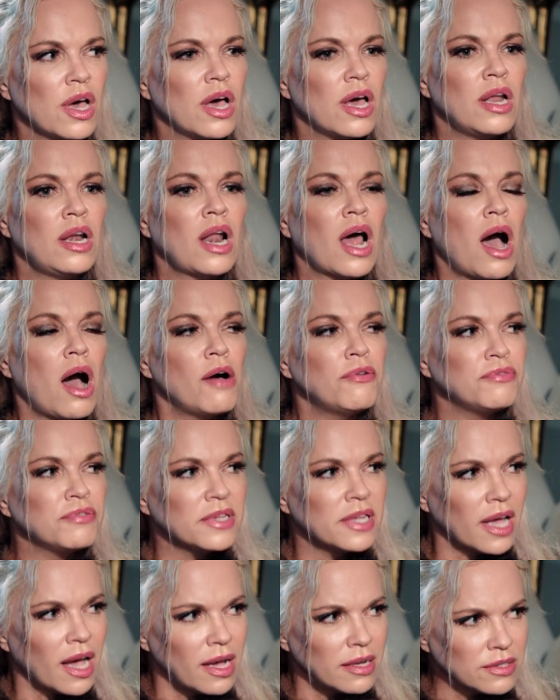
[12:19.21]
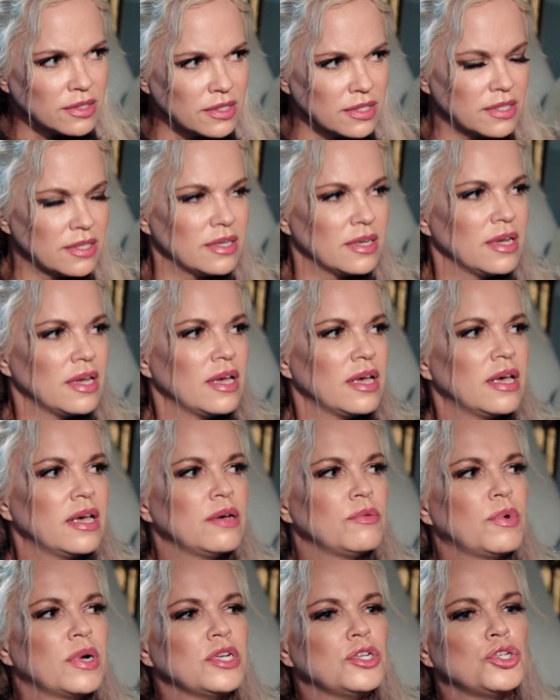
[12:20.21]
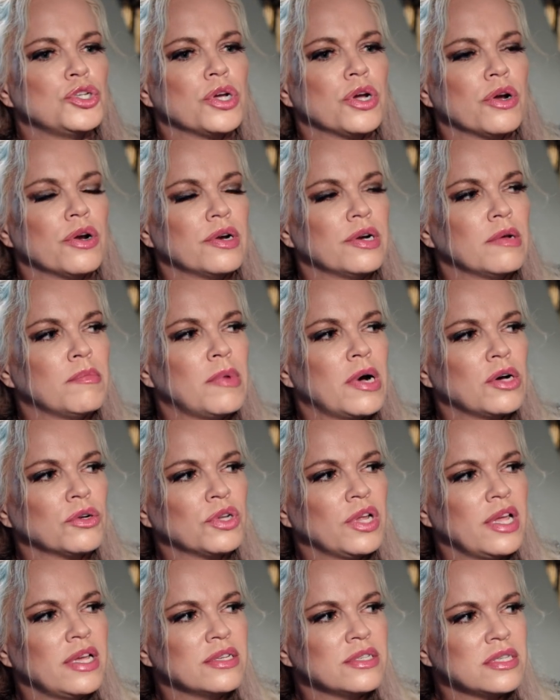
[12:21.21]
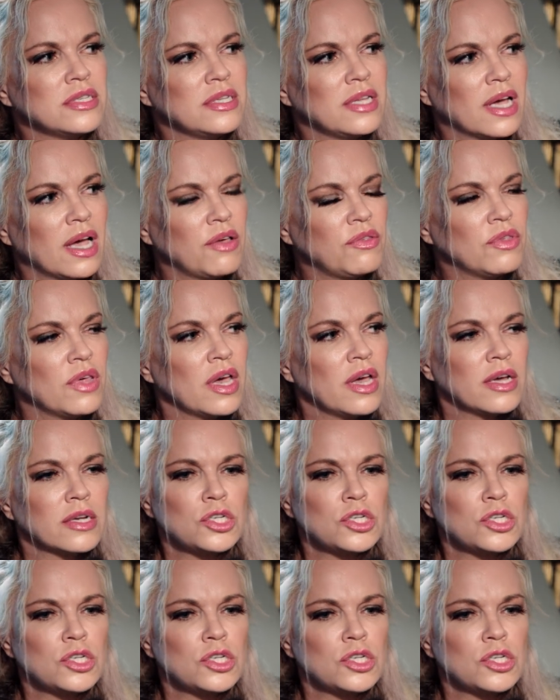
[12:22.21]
laughed at when she heard about his death.